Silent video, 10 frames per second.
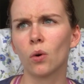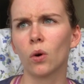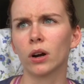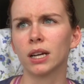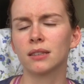
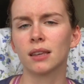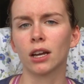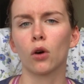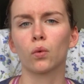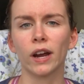or it's
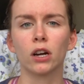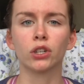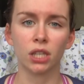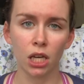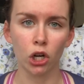like a rare
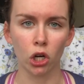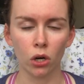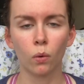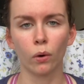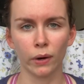
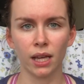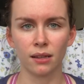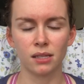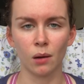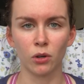year where we get
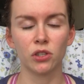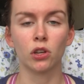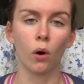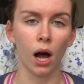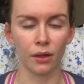summers
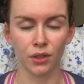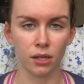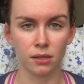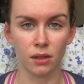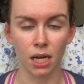so hot that
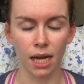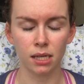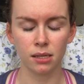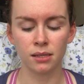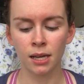it's in the
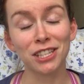90s.